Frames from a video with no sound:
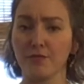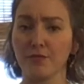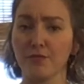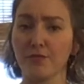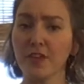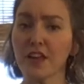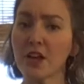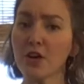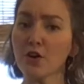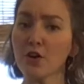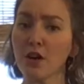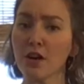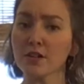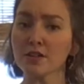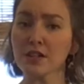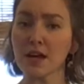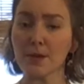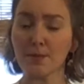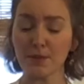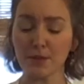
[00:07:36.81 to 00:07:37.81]
finger on
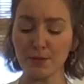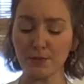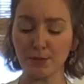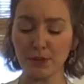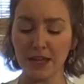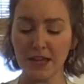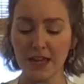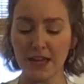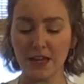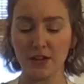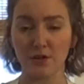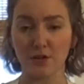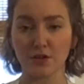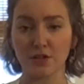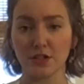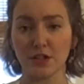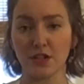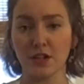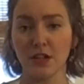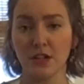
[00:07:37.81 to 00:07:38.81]
top of the blade, or
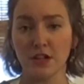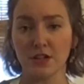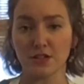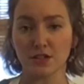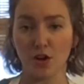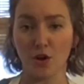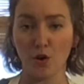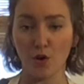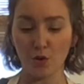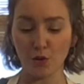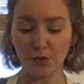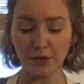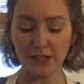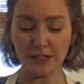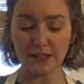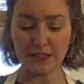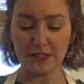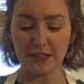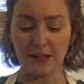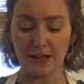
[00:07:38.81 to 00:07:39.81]
to hold it